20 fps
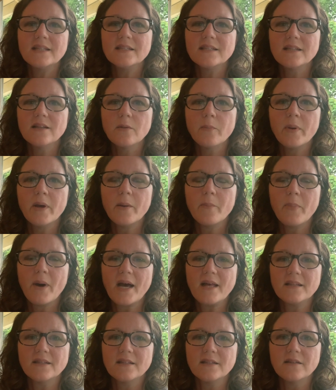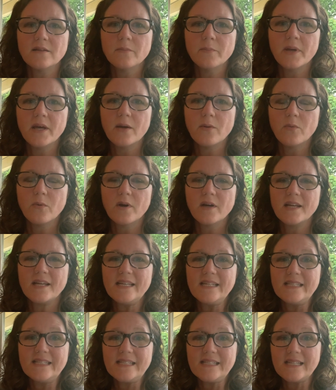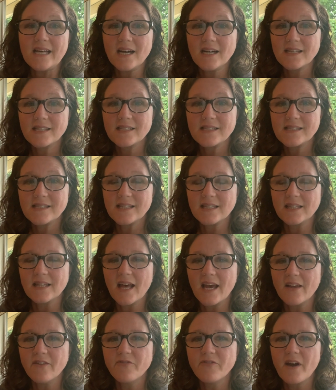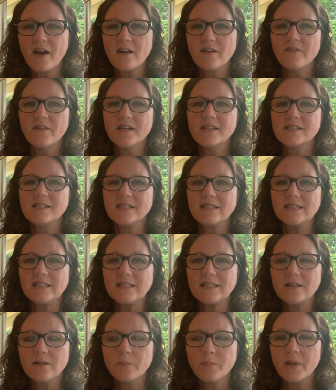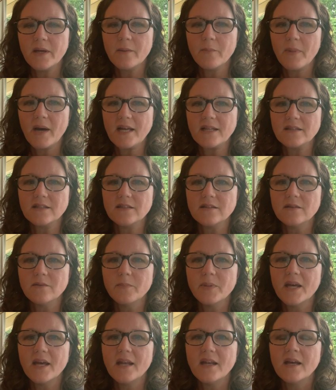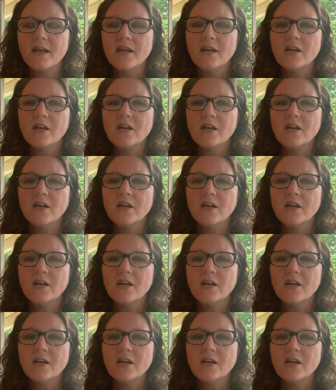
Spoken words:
little bit by little bit, where he sucks the life out of us little bit by little bit,